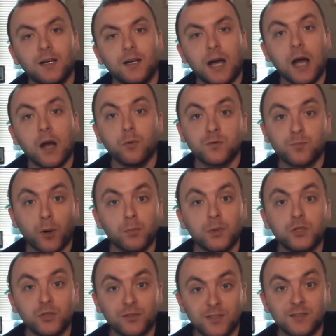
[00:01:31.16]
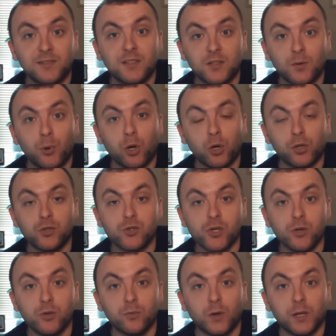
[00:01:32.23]
I was probably just as disappointed as
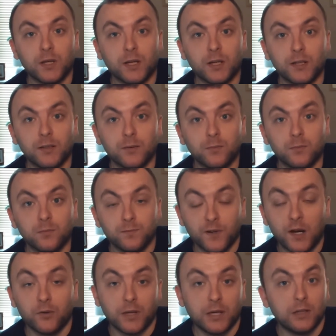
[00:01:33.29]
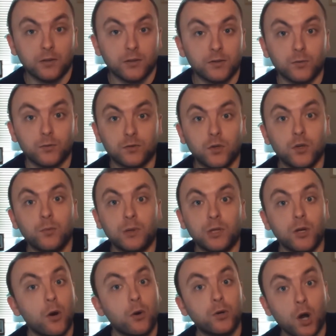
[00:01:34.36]
you when I found out that there was going to be
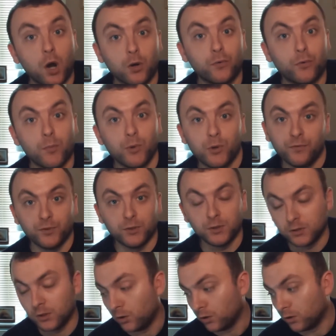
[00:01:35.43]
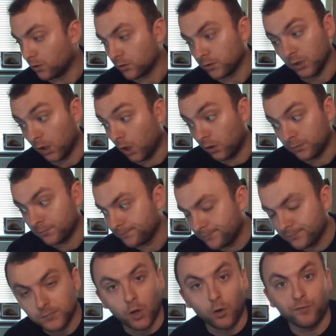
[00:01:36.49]
no cock removal, or, you know,
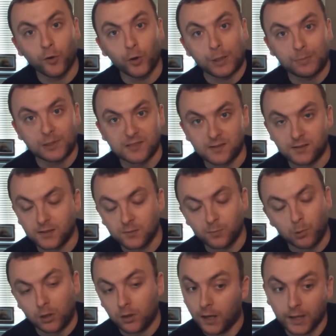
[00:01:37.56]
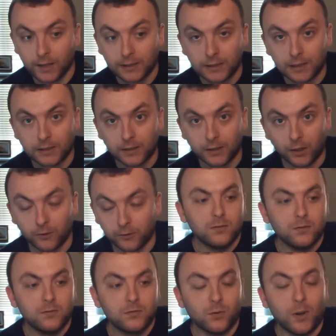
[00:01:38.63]
no funny business, but hey, there you go.
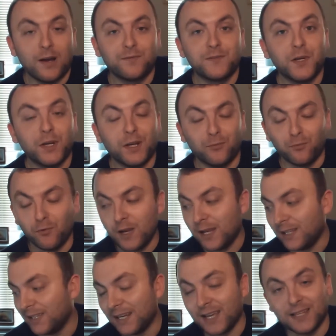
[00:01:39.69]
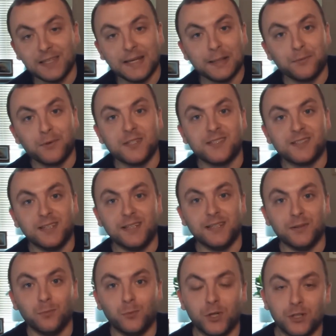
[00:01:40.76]
So after a really hilarious scene
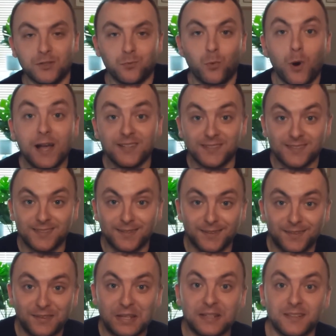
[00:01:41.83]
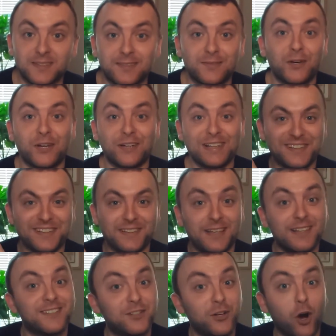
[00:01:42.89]
in which Wes thinks that
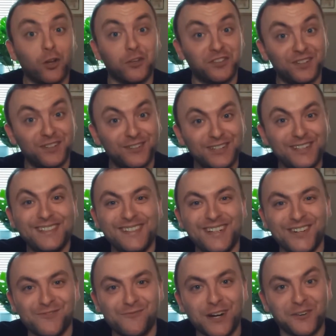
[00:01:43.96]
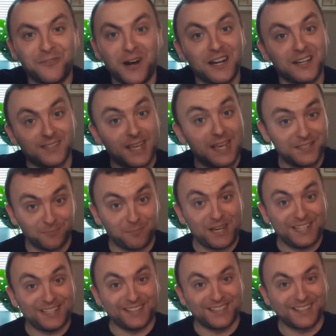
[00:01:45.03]
this god requires his
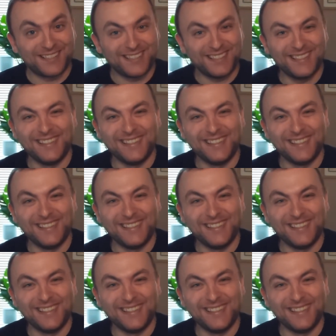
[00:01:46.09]
penis,